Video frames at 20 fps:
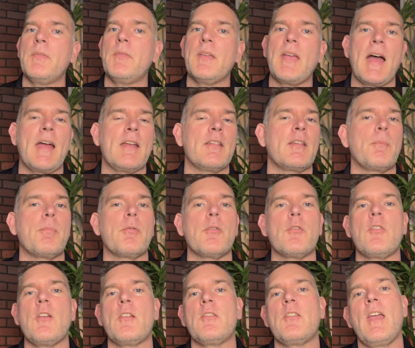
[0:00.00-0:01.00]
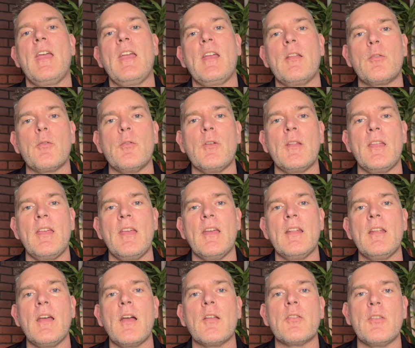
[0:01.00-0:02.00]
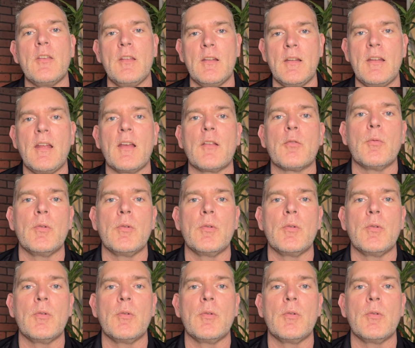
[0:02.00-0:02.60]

Guys, I appreciate you hanging through to the end. I'll see you in the next